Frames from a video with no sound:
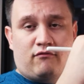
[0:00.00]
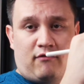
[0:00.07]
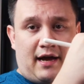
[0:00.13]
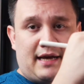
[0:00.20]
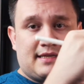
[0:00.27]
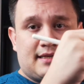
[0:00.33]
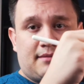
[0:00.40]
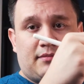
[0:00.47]

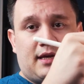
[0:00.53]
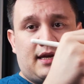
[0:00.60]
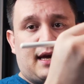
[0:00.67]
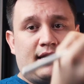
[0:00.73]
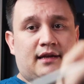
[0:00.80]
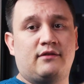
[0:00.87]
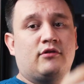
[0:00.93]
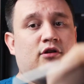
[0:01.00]
write something
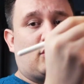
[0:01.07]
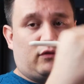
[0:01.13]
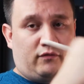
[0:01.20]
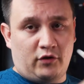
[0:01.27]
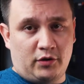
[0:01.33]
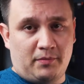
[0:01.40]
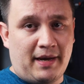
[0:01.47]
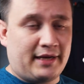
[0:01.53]
and it will
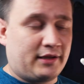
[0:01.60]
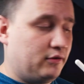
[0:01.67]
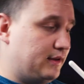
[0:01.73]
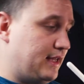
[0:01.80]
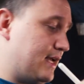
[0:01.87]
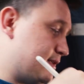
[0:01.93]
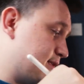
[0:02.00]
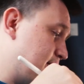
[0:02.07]
convert back to
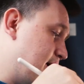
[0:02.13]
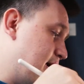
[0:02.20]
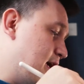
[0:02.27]
text.